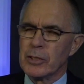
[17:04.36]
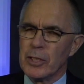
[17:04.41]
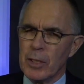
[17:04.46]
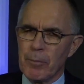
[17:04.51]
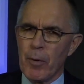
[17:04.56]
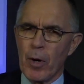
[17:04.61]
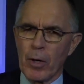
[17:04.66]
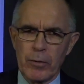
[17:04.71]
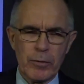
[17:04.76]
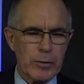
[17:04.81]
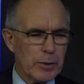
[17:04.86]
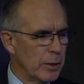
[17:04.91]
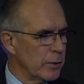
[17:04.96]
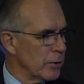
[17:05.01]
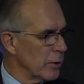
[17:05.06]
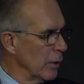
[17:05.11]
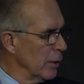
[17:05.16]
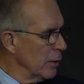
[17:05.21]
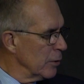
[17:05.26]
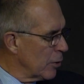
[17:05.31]
Hippocrates,
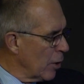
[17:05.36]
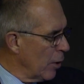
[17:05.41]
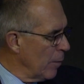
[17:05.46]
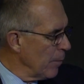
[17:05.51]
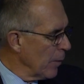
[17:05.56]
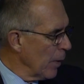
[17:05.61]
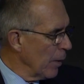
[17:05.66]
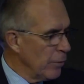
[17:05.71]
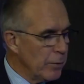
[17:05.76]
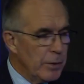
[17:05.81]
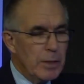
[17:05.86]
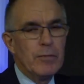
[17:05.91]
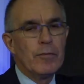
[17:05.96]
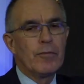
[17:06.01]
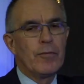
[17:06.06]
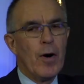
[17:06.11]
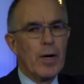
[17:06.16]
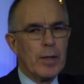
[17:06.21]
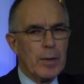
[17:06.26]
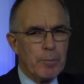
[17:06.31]
so didn't
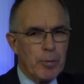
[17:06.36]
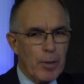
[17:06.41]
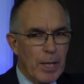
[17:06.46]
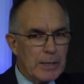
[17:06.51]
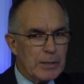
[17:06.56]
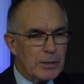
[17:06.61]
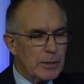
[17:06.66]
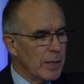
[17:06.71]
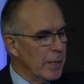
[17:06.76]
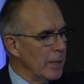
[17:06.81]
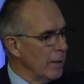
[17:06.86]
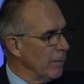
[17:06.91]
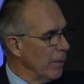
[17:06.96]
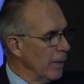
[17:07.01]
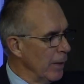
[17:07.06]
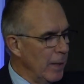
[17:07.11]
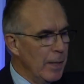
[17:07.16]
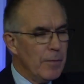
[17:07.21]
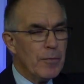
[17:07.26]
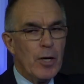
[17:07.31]
find a place there
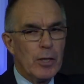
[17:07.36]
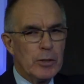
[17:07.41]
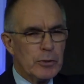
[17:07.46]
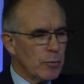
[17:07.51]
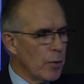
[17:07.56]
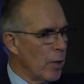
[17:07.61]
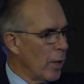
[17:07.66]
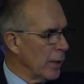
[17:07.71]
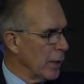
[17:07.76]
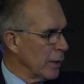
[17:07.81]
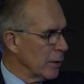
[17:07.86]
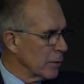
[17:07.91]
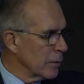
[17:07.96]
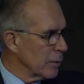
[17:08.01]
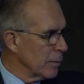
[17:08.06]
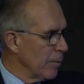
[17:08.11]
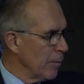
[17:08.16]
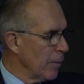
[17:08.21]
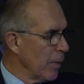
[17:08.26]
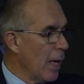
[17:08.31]
in those
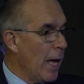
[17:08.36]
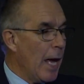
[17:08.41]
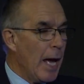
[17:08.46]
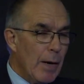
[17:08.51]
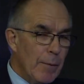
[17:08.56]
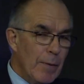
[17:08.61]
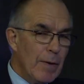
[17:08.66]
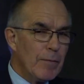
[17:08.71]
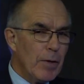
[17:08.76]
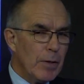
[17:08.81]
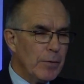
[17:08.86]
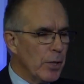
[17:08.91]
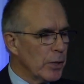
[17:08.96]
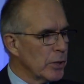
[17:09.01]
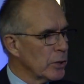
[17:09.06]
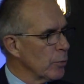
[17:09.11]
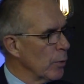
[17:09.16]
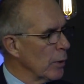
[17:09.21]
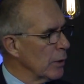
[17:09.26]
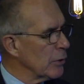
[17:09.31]
writings. However,
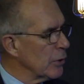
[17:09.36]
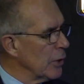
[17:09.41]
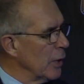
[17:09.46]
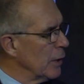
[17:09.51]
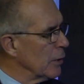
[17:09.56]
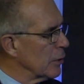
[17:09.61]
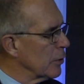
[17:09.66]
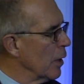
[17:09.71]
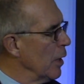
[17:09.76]
notice what it says.